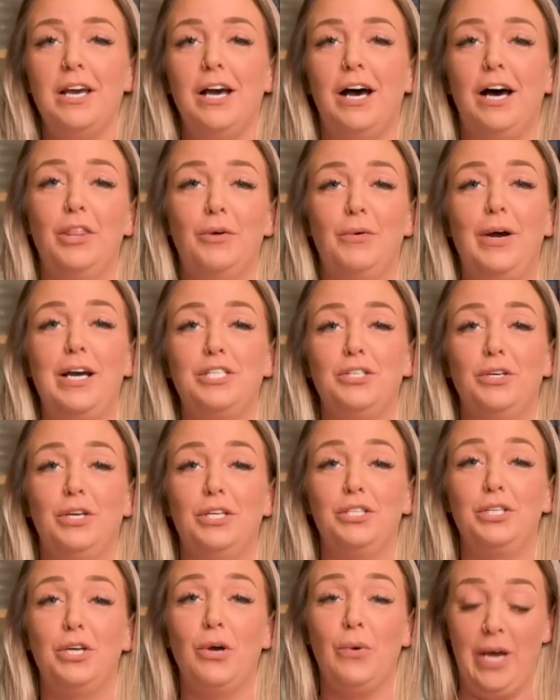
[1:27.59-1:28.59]
Otherwise, you can
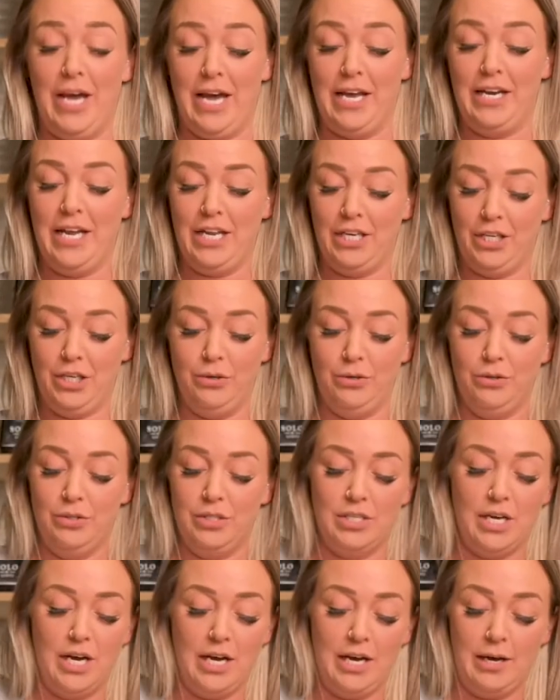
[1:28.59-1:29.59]
go ahead and use
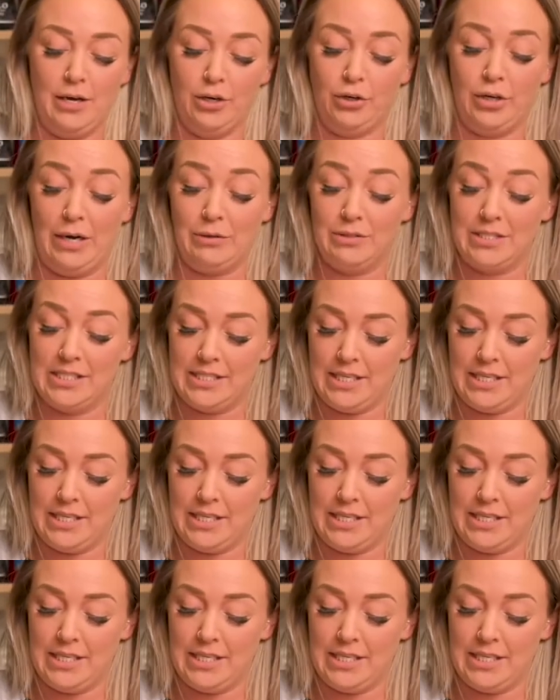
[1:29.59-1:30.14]
ground